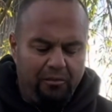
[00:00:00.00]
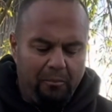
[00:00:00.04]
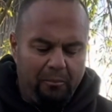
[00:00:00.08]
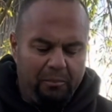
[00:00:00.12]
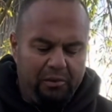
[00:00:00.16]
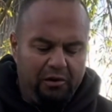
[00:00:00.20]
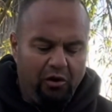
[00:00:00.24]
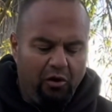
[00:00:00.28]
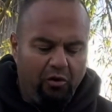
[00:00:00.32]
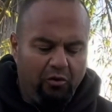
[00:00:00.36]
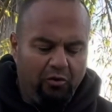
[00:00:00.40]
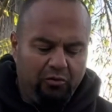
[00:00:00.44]

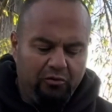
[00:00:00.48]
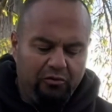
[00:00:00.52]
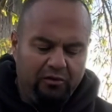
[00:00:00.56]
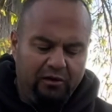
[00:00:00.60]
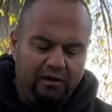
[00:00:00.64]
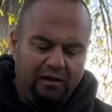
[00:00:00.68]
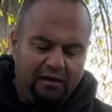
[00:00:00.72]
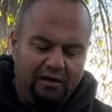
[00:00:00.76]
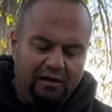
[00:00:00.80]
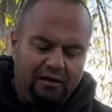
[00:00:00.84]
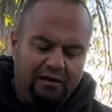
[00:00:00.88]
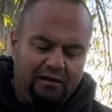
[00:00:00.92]
Behold,
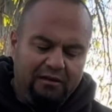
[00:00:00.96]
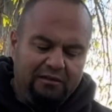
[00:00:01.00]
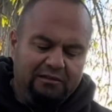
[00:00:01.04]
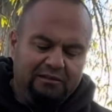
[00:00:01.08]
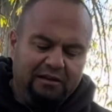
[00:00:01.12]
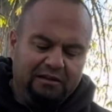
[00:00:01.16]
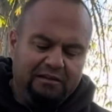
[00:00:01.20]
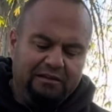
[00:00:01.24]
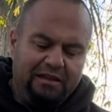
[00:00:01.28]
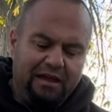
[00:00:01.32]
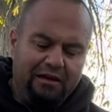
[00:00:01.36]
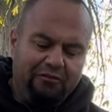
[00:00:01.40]

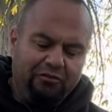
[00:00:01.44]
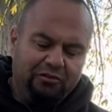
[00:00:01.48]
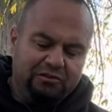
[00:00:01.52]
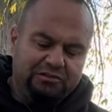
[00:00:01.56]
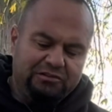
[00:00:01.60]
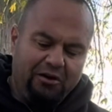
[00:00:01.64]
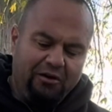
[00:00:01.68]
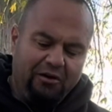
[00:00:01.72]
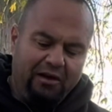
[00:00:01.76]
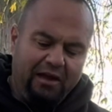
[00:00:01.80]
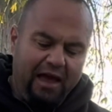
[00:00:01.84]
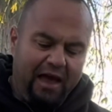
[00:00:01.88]
the devil
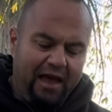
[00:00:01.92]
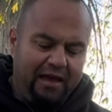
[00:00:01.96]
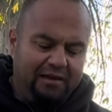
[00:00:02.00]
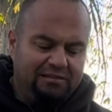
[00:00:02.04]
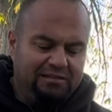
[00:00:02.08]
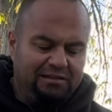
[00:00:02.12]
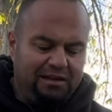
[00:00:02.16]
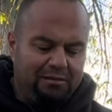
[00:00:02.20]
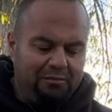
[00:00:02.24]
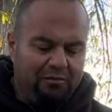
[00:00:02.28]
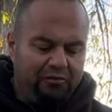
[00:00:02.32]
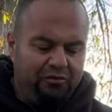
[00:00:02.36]
shall
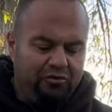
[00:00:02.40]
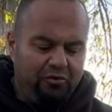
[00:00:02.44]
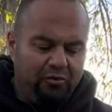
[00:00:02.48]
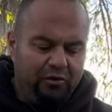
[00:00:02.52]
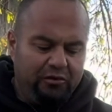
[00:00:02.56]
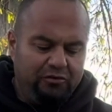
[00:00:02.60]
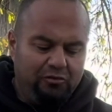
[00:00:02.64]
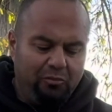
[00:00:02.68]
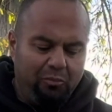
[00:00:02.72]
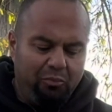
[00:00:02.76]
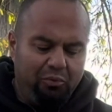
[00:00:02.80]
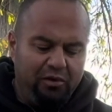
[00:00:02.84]
cast some of you
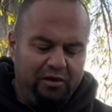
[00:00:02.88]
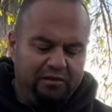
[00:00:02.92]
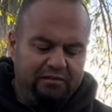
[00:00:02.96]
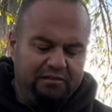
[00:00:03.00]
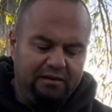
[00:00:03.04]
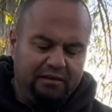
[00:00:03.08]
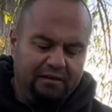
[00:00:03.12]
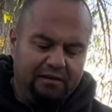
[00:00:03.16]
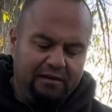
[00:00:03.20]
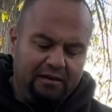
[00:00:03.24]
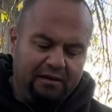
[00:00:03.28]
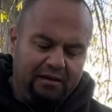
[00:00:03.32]
into
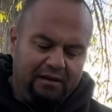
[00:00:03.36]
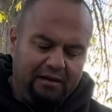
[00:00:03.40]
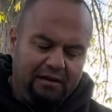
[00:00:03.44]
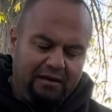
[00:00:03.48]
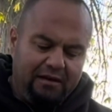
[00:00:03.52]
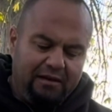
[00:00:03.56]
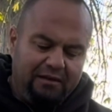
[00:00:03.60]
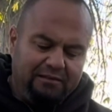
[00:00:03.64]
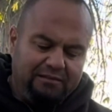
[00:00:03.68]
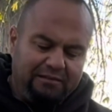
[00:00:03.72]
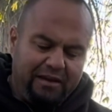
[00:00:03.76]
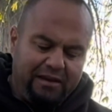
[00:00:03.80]

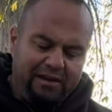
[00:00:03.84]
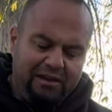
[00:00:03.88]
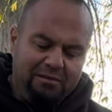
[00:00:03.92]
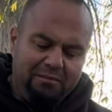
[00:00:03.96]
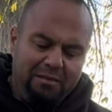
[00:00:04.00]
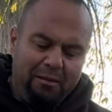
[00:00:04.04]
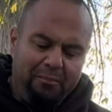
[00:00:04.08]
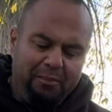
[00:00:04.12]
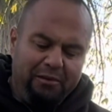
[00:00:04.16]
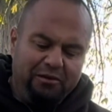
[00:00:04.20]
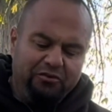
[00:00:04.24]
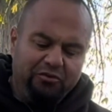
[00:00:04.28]
prison, that ye
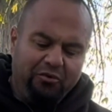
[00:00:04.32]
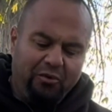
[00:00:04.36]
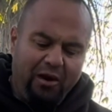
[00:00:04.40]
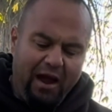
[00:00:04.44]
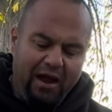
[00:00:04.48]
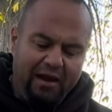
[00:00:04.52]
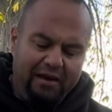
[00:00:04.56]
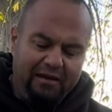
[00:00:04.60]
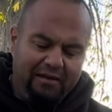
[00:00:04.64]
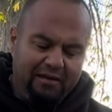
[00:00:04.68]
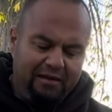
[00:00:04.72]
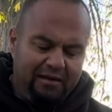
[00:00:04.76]
may be
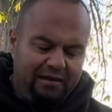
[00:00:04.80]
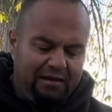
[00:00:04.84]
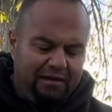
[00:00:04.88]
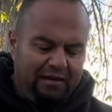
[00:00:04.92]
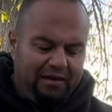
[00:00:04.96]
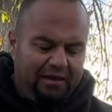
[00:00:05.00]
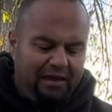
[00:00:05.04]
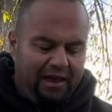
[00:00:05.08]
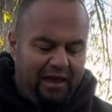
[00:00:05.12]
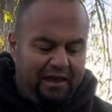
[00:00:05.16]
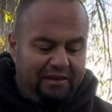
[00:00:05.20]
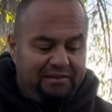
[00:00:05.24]
tried,
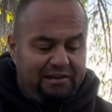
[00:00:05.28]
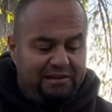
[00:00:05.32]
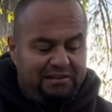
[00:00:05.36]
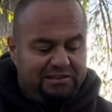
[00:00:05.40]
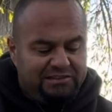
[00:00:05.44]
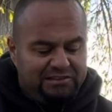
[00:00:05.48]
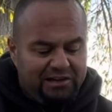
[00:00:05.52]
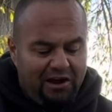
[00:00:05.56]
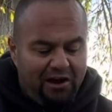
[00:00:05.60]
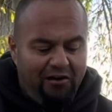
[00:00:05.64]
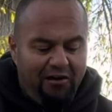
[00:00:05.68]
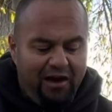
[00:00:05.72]
and ye
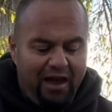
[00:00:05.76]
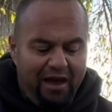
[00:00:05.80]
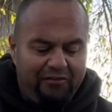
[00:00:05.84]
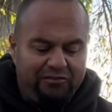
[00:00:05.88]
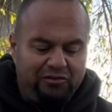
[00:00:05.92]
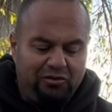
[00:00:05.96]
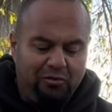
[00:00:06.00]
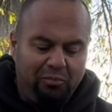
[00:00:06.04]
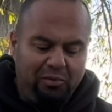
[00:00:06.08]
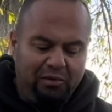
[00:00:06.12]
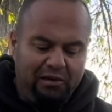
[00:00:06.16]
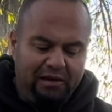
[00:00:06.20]
shall have
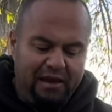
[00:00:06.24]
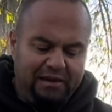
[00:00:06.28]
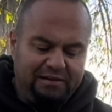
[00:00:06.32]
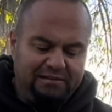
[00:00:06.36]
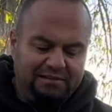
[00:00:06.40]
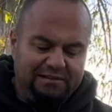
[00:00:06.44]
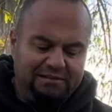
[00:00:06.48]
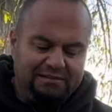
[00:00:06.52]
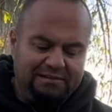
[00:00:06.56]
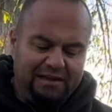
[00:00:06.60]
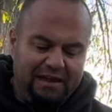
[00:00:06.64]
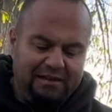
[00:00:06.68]

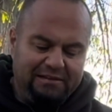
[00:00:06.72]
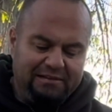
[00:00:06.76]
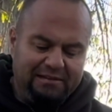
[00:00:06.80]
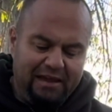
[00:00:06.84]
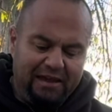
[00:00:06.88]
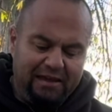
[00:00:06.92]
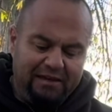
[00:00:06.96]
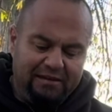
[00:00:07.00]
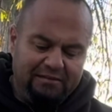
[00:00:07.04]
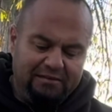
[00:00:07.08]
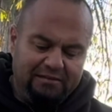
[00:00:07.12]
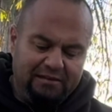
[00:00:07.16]
tribulation 10
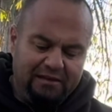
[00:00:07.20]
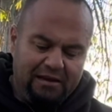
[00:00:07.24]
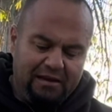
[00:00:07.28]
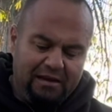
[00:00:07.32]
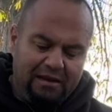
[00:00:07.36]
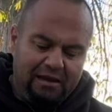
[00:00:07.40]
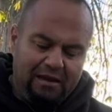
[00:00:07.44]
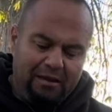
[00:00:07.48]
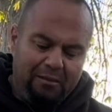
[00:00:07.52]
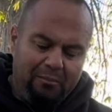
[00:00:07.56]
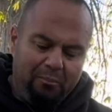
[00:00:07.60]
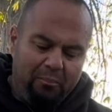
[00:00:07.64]
days.
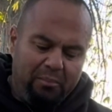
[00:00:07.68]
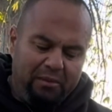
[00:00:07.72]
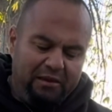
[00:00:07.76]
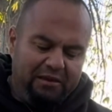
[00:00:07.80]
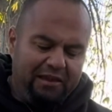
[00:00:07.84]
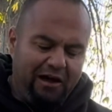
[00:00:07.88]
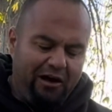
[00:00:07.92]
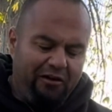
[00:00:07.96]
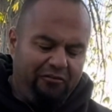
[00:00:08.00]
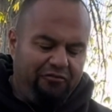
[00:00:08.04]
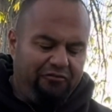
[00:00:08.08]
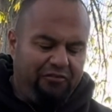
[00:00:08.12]
Be
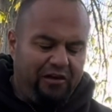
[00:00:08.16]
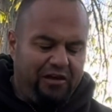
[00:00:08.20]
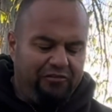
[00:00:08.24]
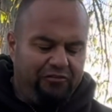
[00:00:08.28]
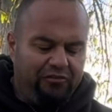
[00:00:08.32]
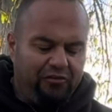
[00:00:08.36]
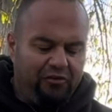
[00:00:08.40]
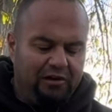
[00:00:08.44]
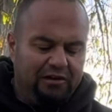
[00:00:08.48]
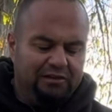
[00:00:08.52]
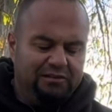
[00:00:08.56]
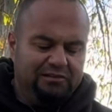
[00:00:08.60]
thou
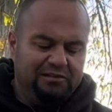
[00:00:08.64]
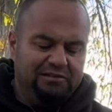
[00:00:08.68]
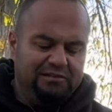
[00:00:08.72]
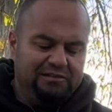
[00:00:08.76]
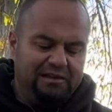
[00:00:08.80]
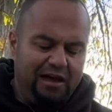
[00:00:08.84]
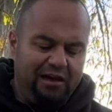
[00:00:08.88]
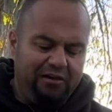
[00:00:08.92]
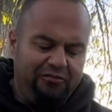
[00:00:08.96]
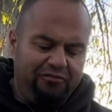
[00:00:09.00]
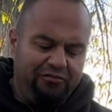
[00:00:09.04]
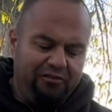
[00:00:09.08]
faithful unto
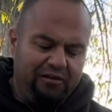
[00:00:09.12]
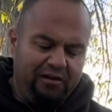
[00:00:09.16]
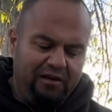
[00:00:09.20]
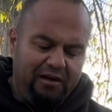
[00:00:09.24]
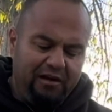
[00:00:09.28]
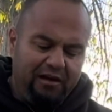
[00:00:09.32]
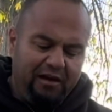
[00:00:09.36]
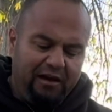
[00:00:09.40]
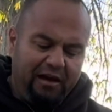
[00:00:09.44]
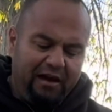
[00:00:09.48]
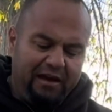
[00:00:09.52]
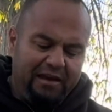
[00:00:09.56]
death,
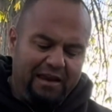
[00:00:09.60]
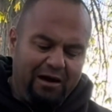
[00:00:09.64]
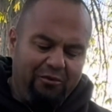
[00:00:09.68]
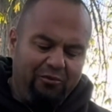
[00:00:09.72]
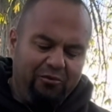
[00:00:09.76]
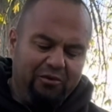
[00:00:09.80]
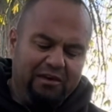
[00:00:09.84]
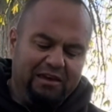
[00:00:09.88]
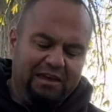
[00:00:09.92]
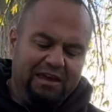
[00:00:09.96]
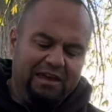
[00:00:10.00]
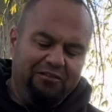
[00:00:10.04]
and I
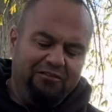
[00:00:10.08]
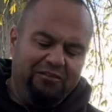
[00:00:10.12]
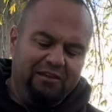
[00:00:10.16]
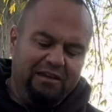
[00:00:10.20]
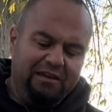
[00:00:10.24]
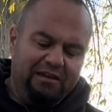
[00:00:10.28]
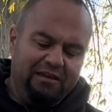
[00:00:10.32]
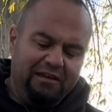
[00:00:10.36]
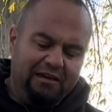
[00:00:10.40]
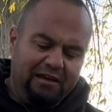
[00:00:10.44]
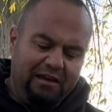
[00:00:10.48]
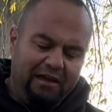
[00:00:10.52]
will give
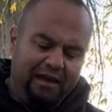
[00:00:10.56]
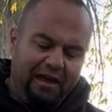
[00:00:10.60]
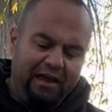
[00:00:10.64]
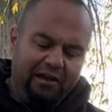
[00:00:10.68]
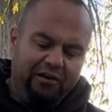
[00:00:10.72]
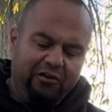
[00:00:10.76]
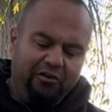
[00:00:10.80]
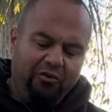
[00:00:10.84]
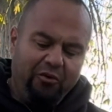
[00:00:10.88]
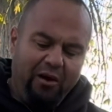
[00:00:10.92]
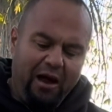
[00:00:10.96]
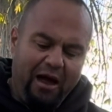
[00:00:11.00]
thee a
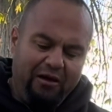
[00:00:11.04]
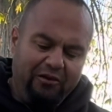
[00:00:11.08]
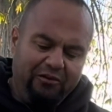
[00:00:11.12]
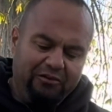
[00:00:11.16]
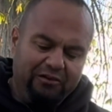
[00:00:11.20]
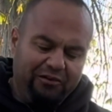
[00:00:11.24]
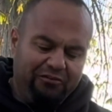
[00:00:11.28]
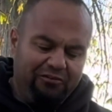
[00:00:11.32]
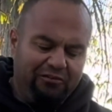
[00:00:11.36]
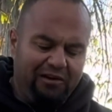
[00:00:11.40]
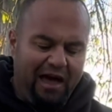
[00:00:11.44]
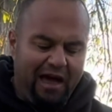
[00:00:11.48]

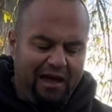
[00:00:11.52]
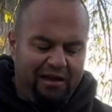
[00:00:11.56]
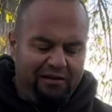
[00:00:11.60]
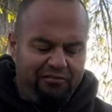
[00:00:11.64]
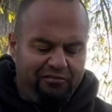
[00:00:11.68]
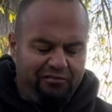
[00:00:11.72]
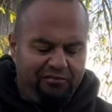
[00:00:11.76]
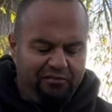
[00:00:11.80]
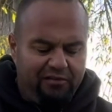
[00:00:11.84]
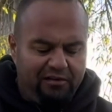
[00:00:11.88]
crown of life.